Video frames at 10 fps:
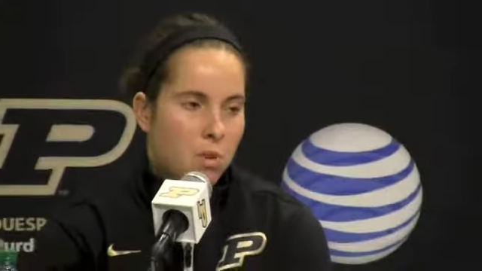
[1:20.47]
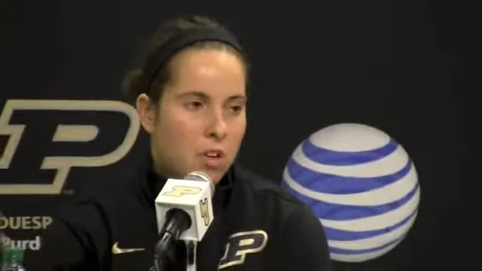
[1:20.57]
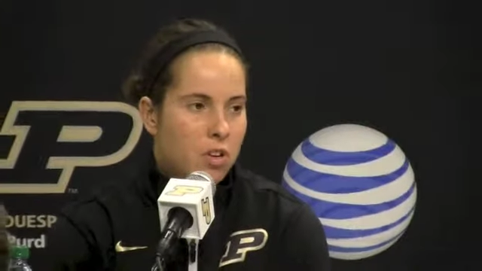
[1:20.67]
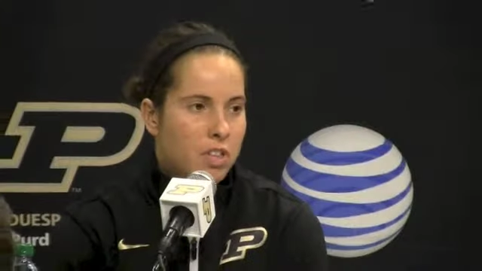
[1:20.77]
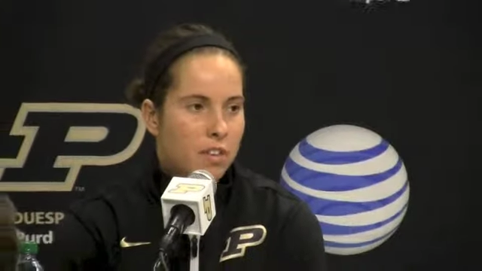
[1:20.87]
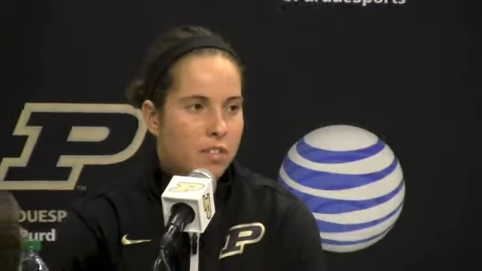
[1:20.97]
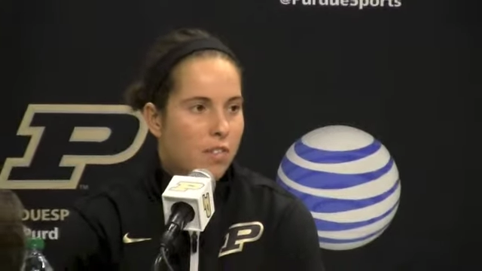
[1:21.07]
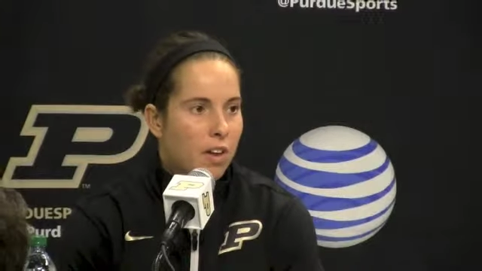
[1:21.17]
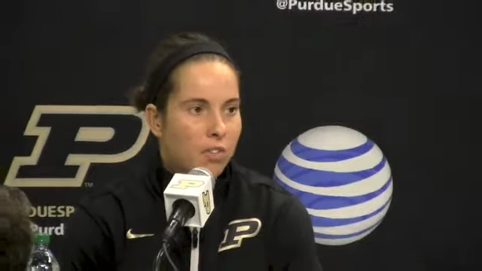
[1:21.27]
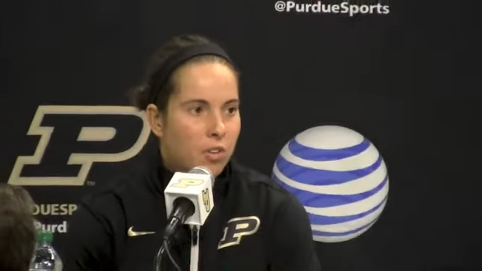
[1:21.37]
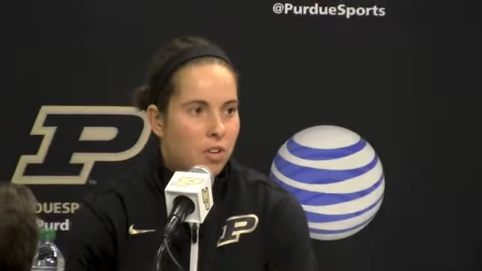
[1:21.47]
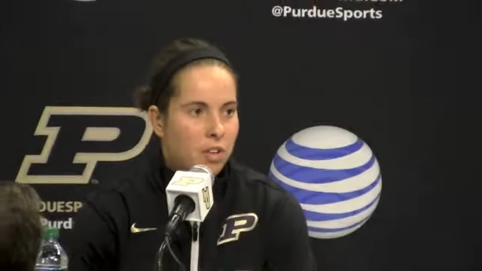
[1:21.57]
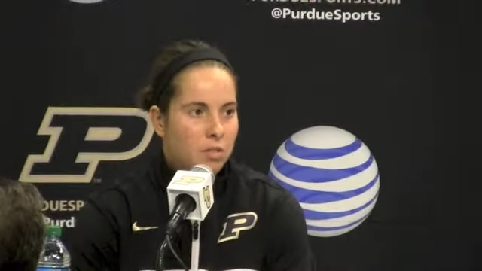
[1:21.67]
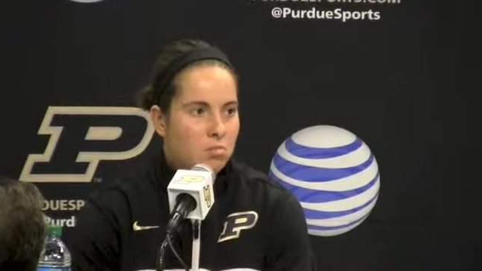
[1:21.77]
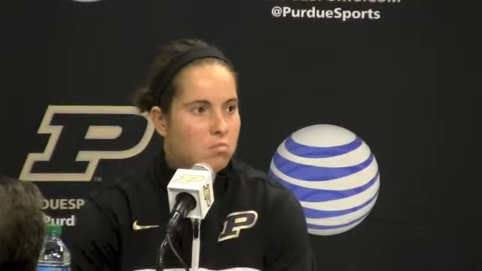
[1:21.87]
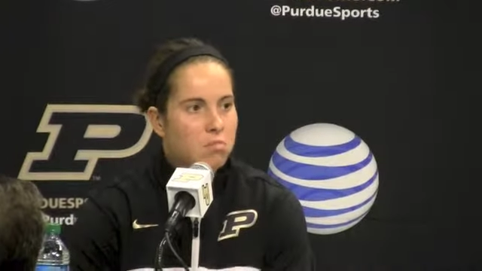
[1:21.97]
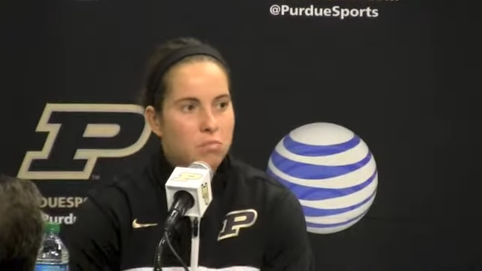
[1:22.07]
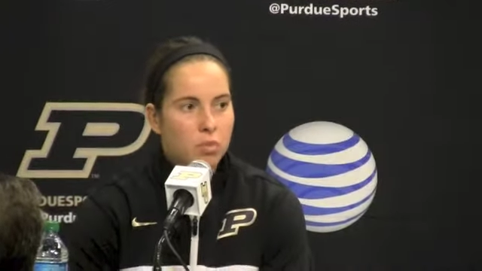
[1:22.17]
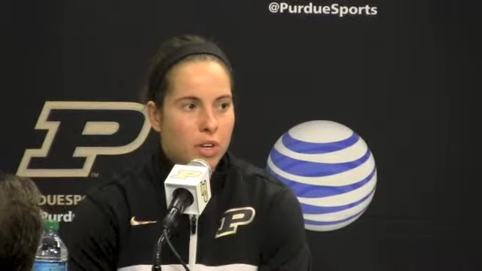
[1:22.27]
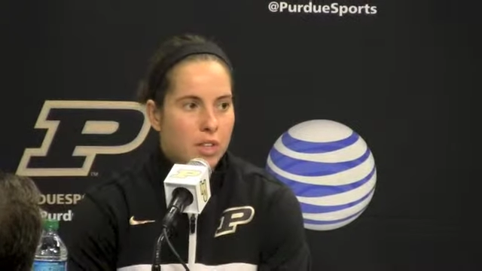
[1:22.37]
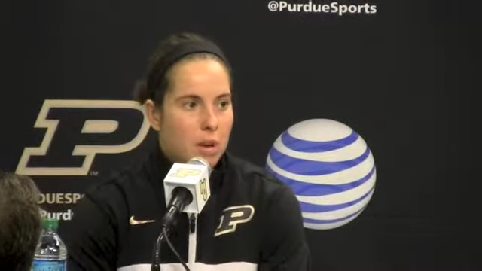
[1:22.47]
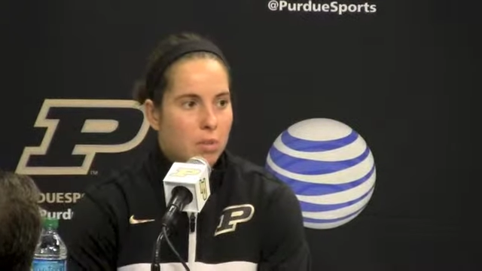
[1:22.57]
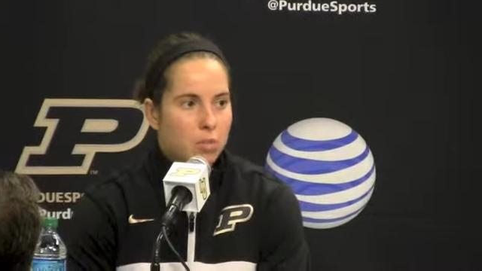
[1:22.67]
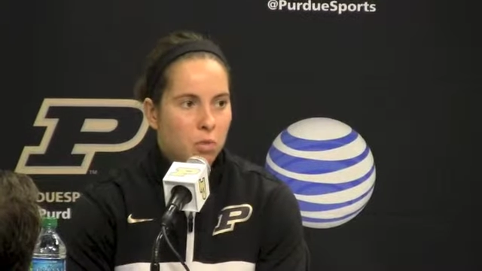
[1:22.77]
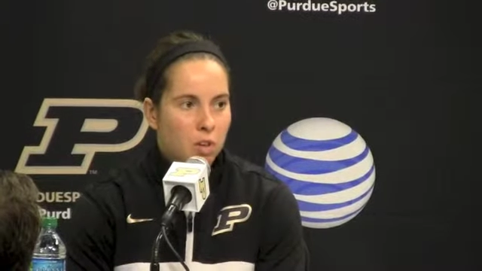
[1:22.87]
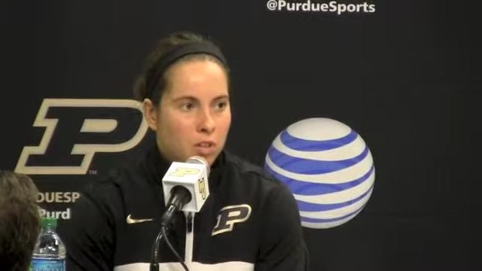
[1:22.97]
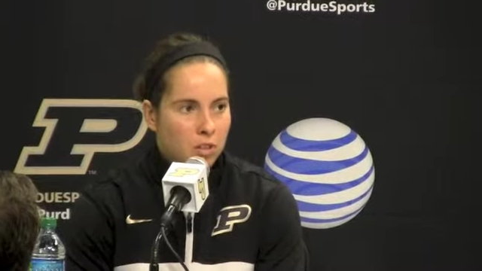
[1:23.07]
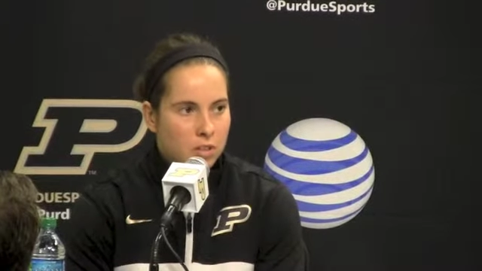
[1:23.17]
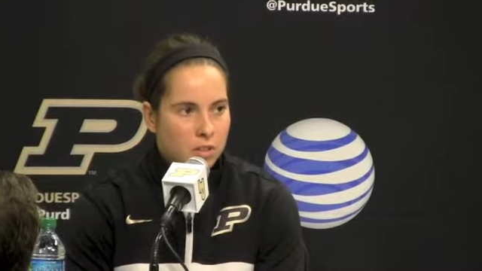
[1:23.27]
but you just have to fight through it and bring it that much more.